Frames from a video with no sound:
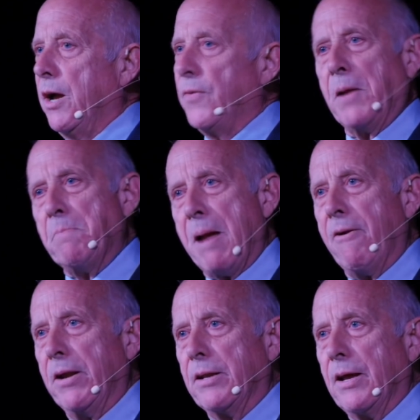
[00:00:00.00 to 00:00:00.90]
They
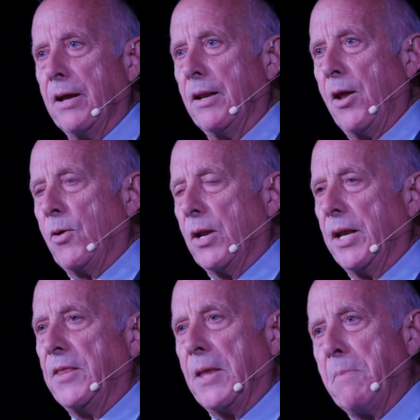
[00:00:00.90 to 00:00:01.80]
married
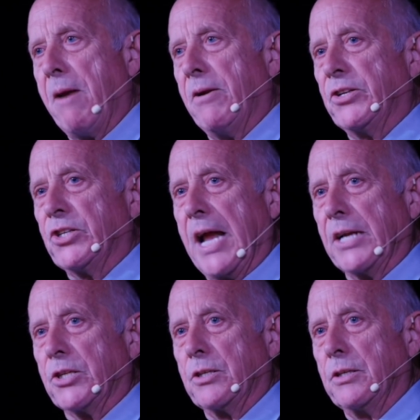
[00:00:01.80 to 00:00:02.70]
locally, they married
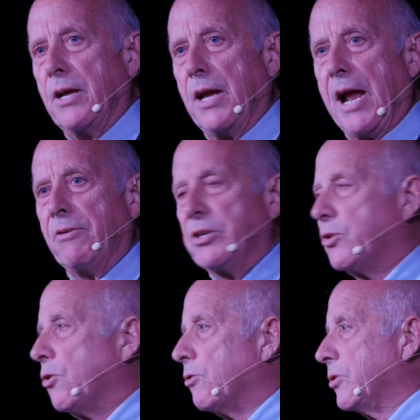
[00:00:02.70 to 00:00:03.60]
Saxon
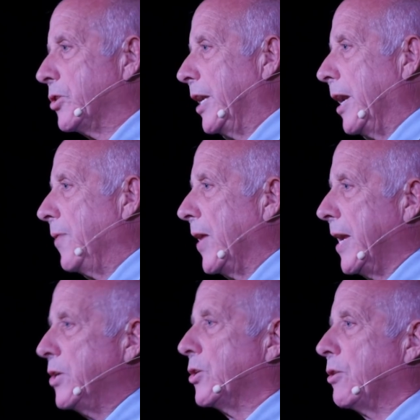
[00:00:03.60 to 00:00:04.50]
aristocracy, and they
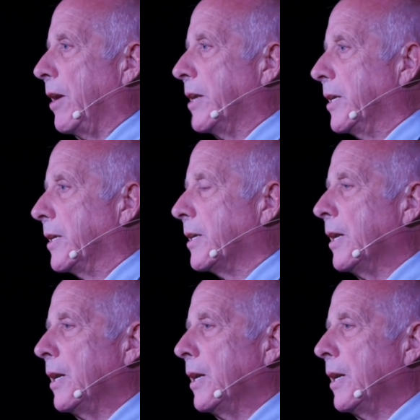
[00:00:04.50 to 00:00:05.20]
integrated.